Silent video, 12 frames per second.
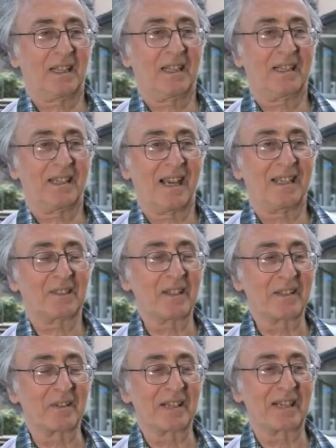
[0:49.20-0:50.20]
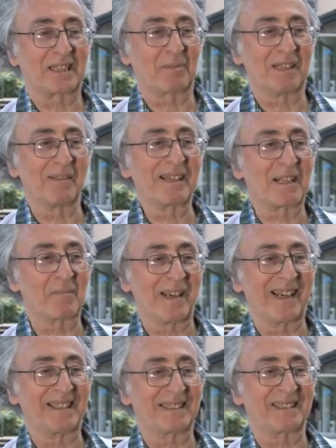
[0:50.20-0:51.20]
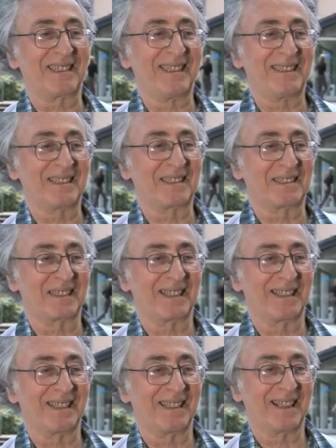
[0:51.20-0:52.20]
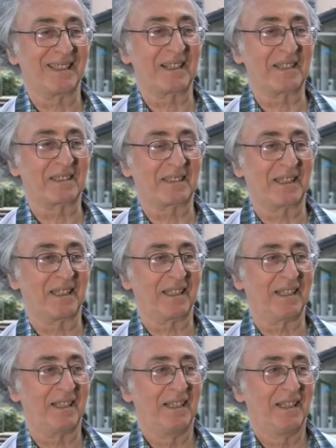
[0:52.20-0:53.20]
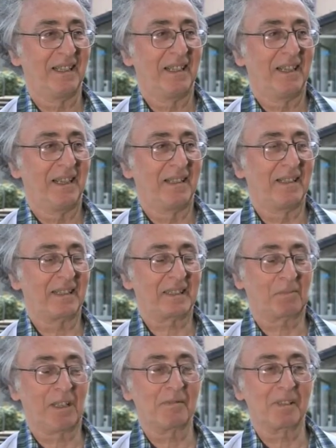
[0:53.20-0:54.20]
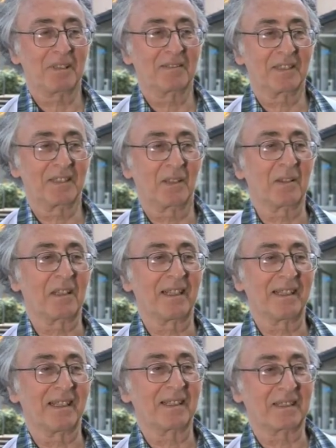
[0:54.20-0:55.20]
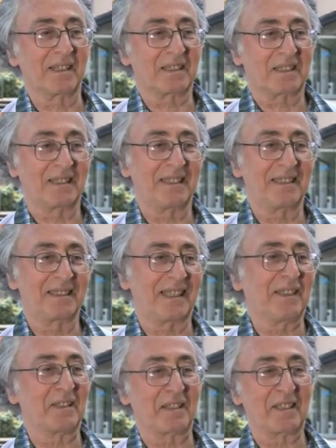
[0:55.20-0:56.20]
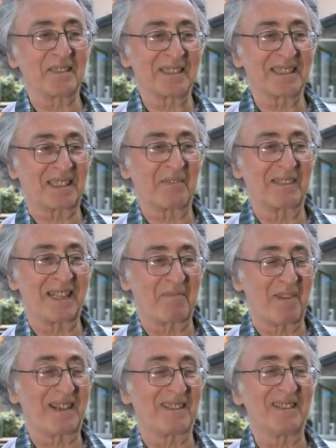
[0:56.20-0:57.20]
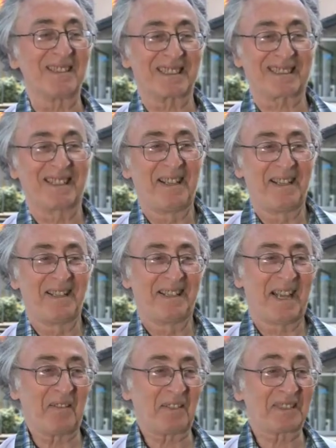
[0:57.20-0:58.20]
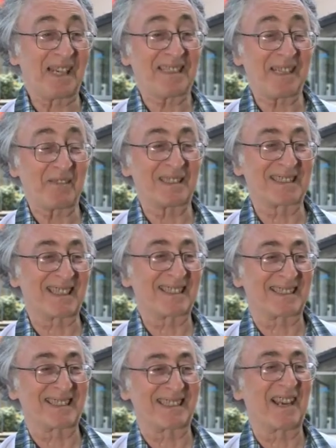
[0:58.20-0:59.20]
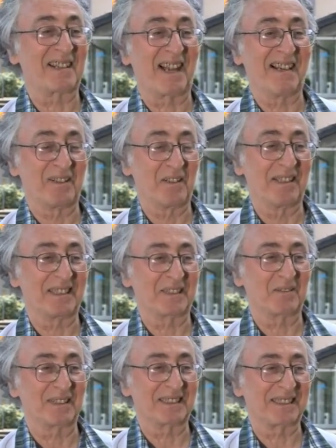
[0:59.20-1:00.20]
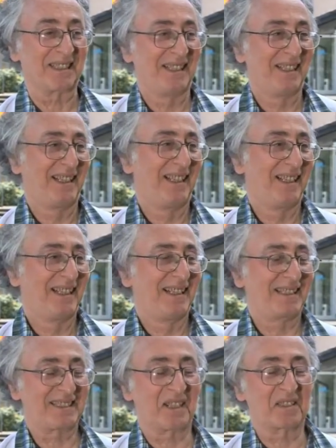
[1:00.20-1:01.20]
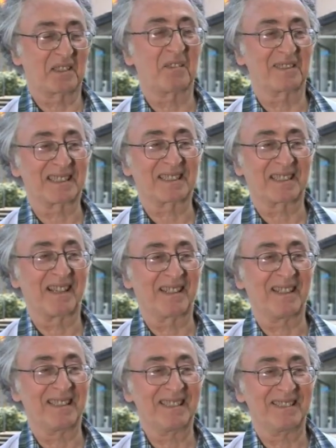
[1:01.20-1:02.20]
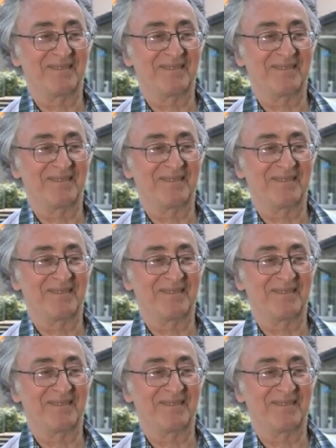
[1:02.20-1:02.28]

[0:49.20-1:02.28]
actually doing an experimental PhD, and I did an experiment on a non-linear conduction in tin at 178 megahertz, and the theory was just a sideline, or at least it was started off as a sideline.